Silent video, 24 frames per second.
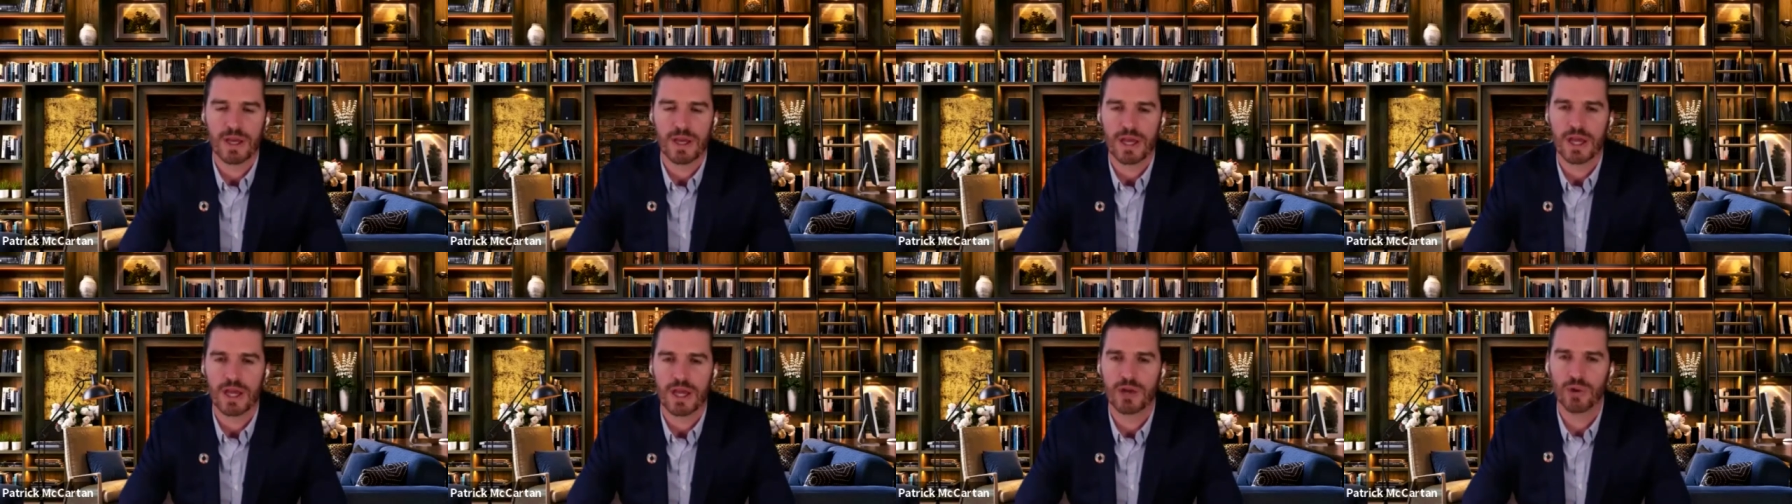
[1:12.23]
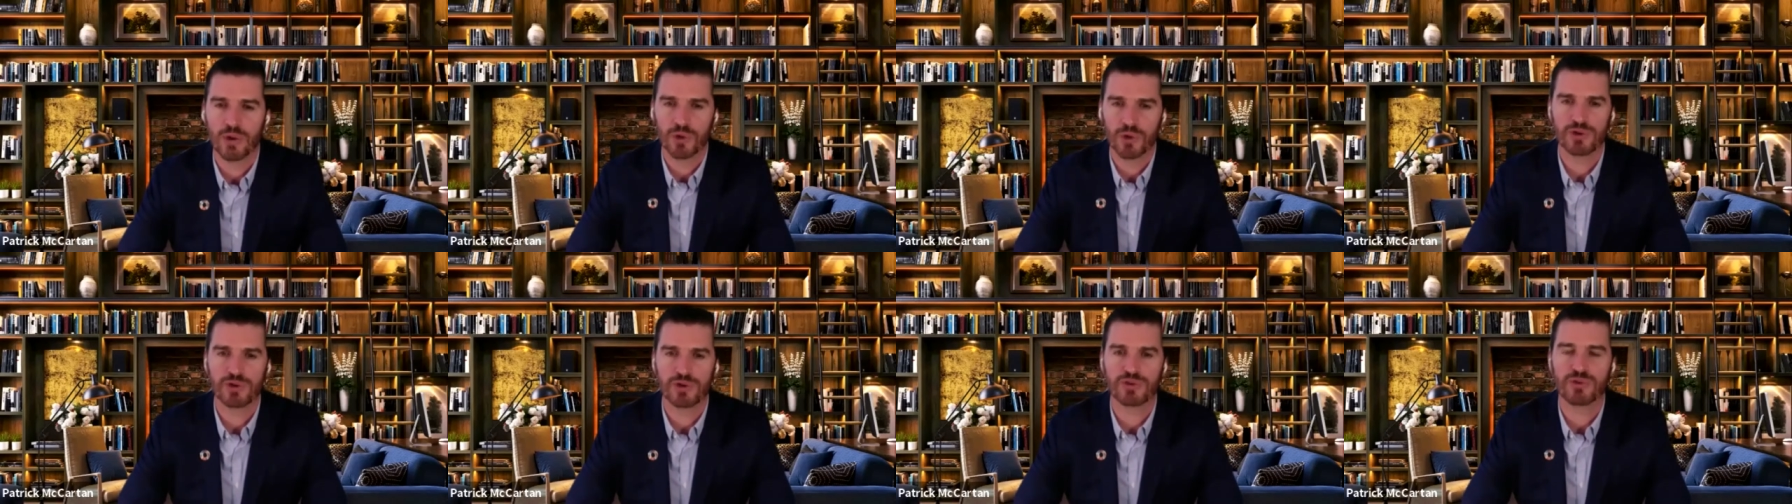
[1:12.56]
In
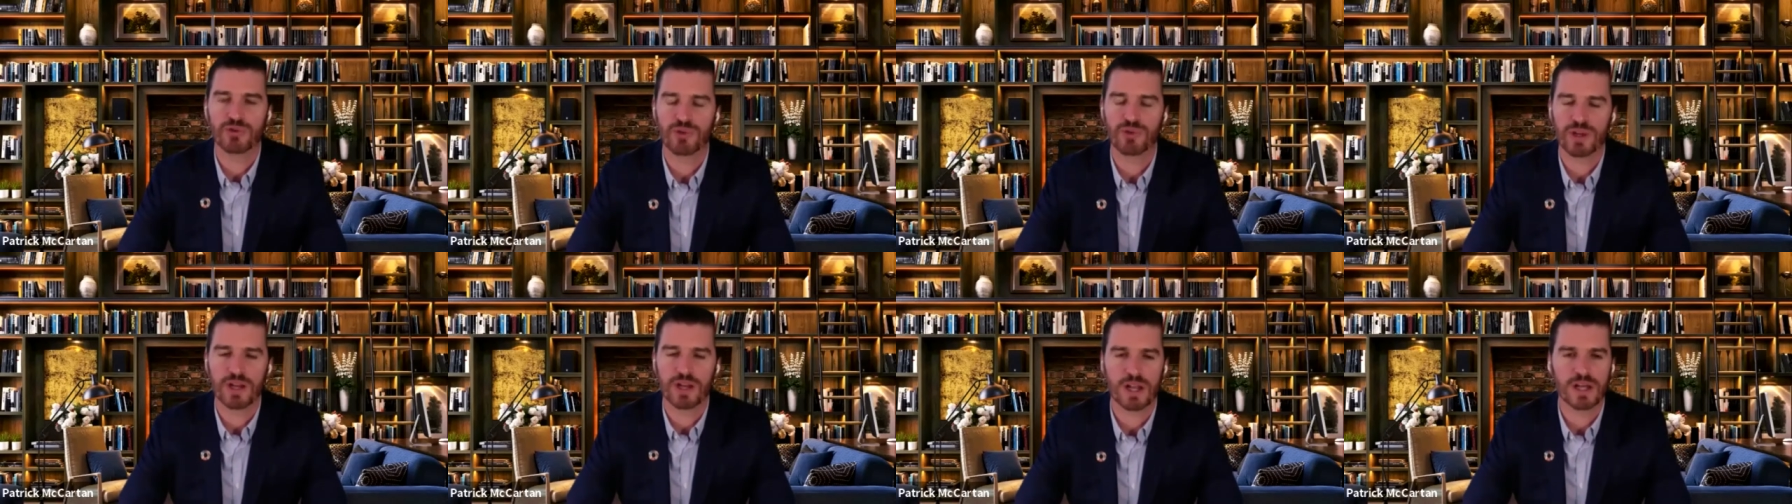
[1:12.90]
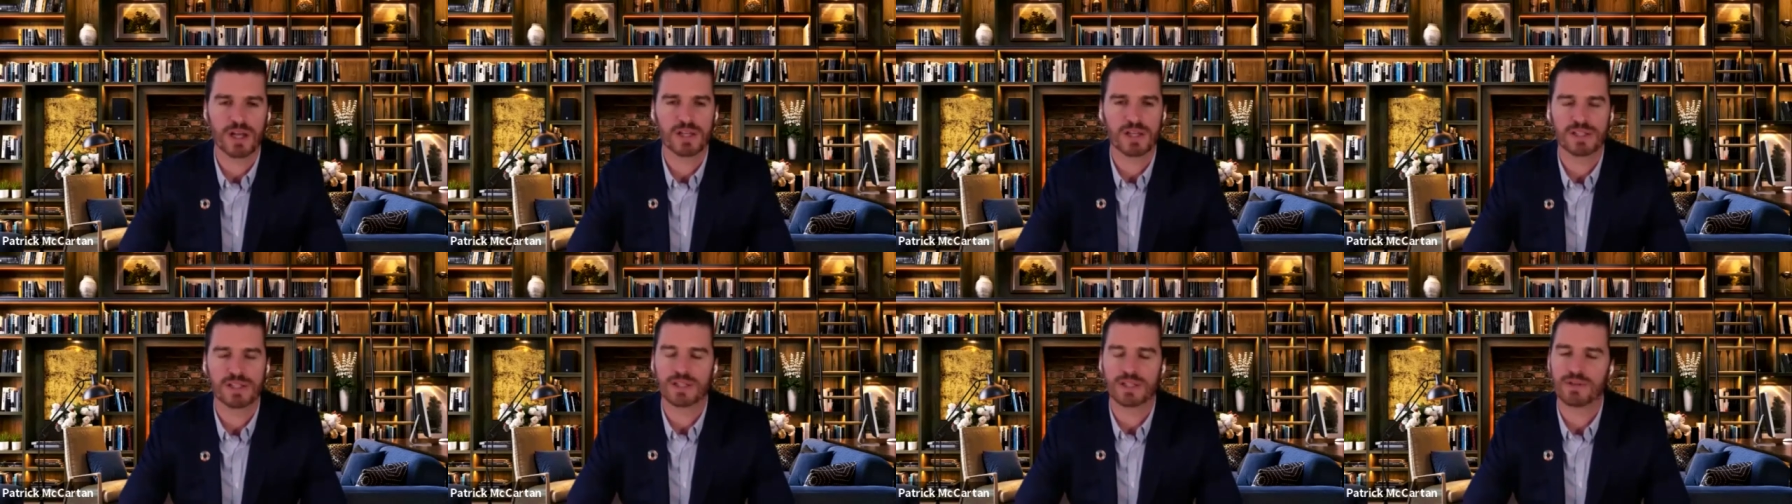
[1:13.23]
order to
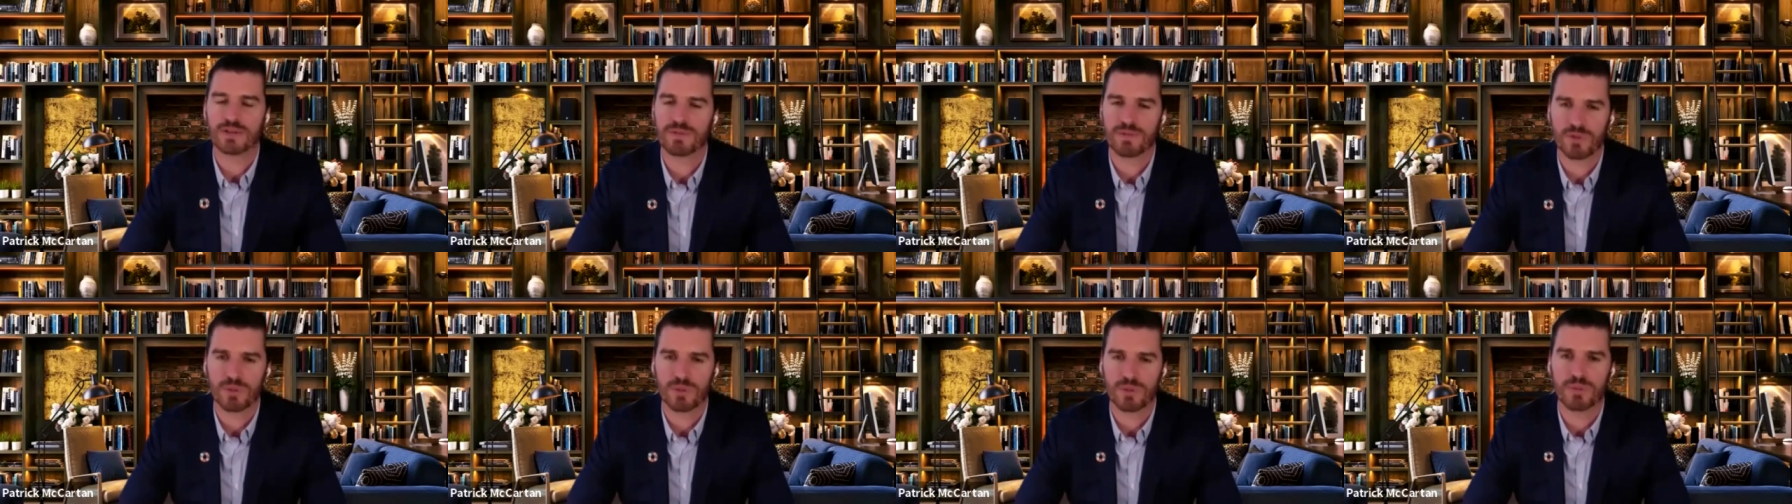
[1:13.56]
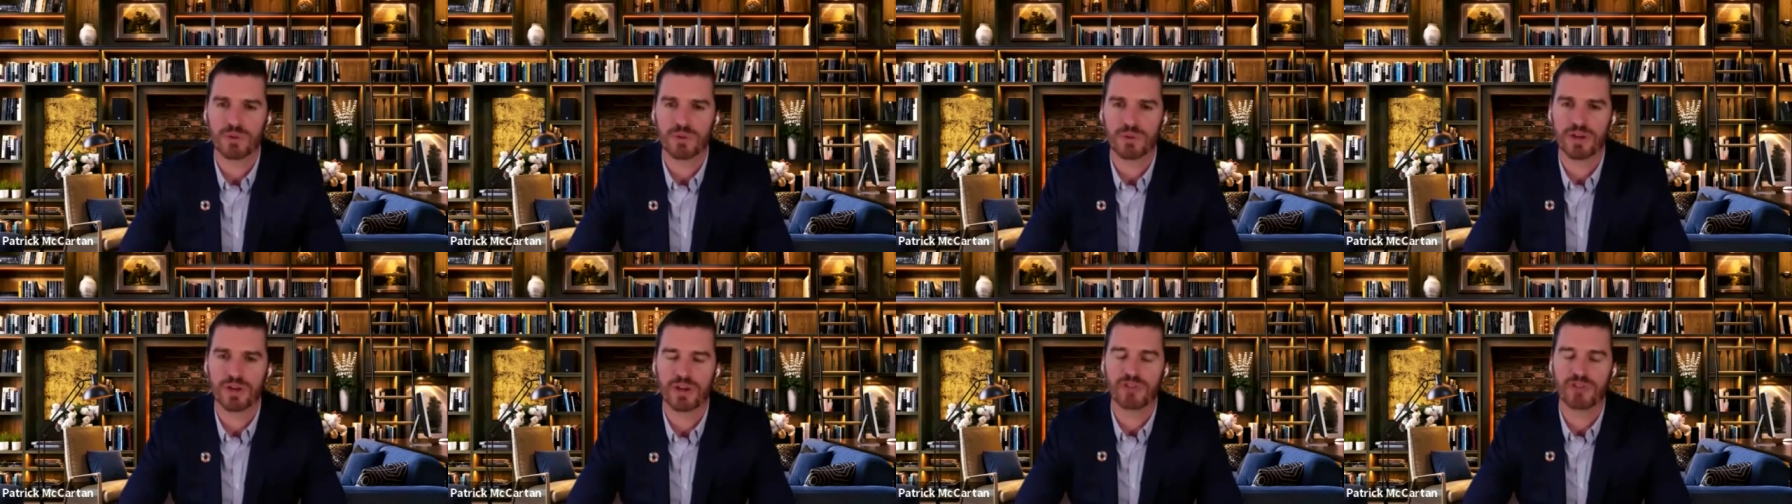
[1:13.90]
realize its full
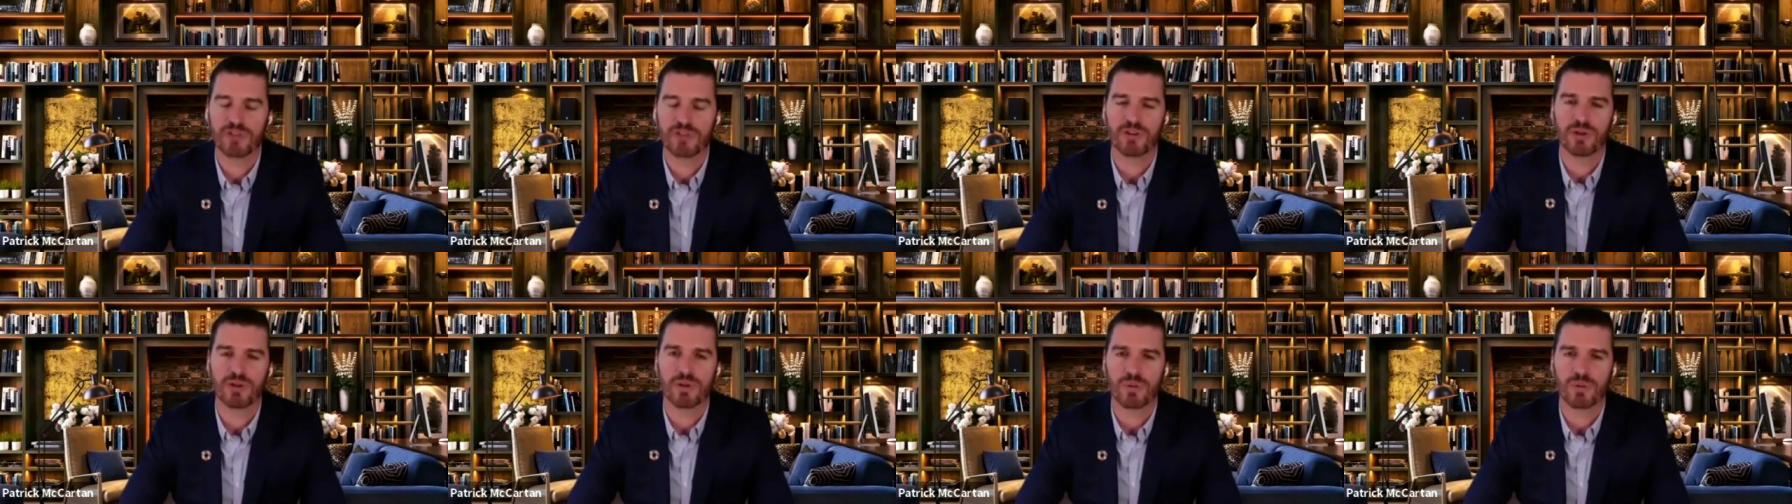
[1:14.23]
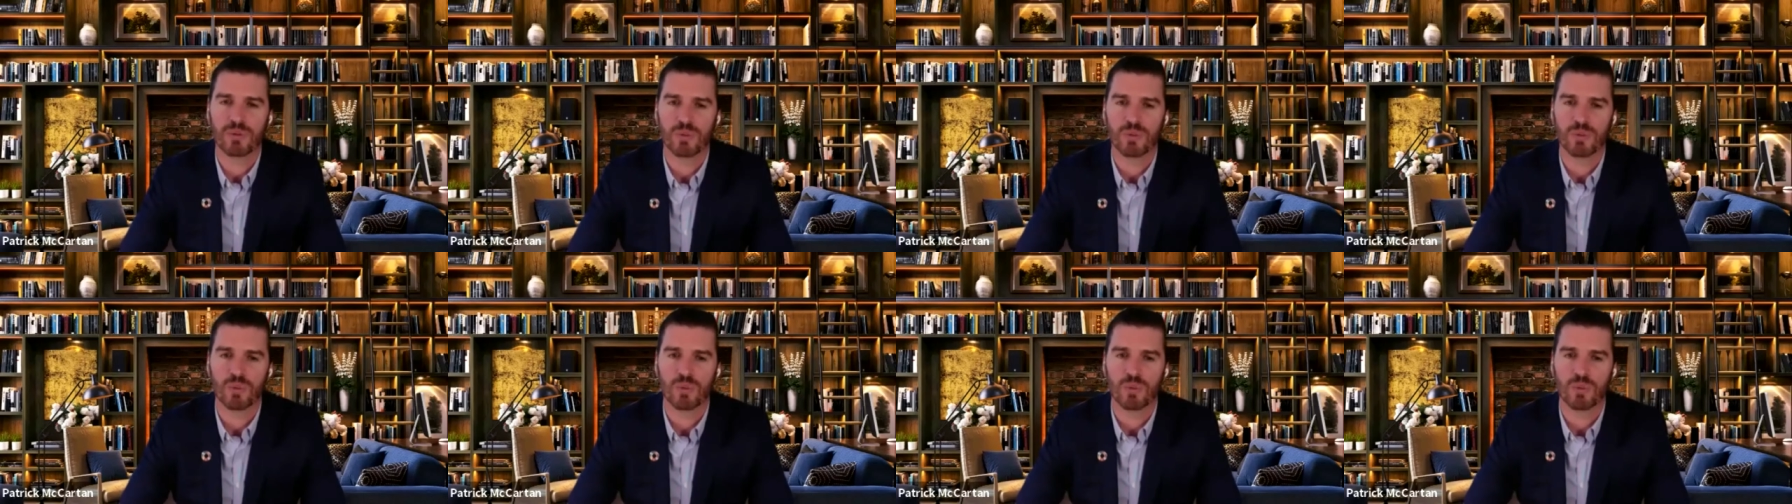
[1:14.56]
potential,